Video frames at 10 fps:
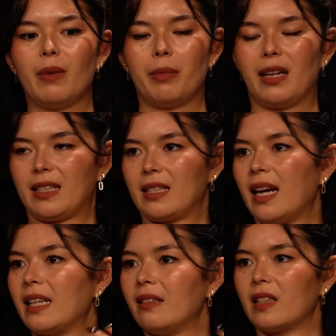maybe like
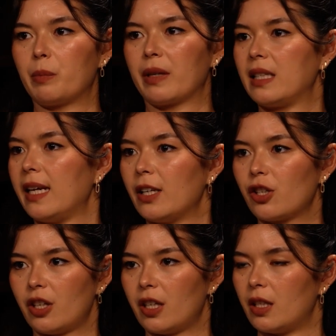societal
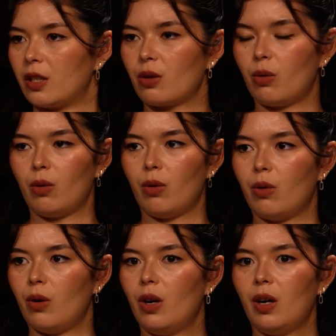expectations
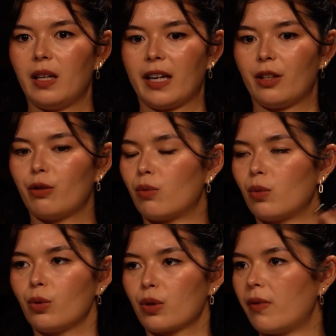or like the
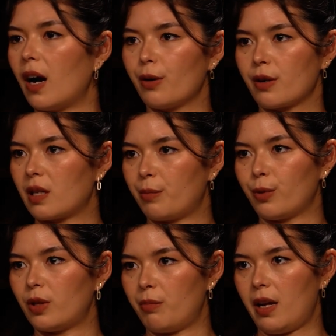rules of how you're
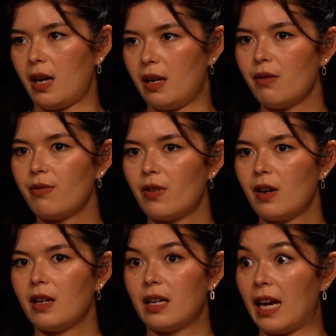supposed to behave
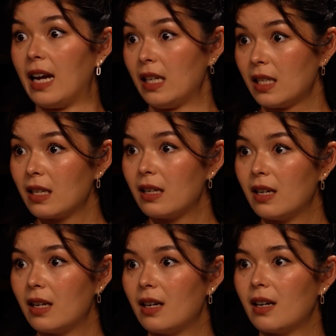yet.
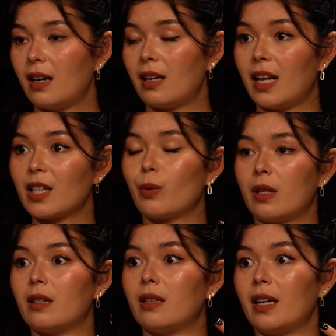And that's where
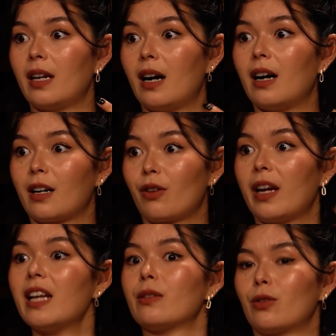they are
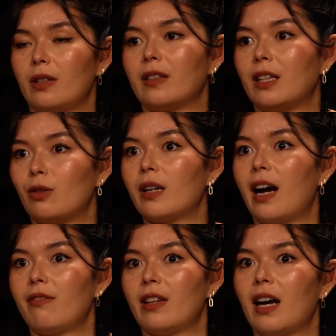creative. So like they don't
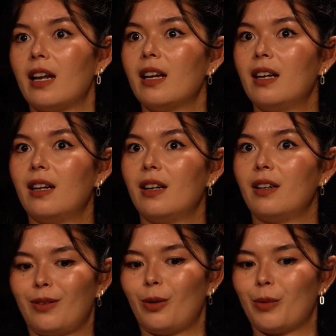have that
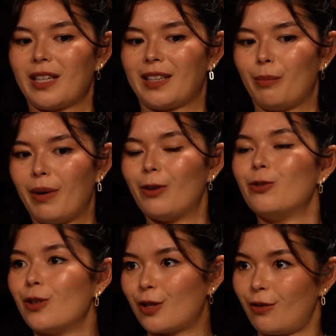almost like the
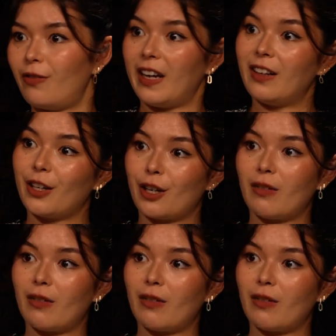boundaries of failure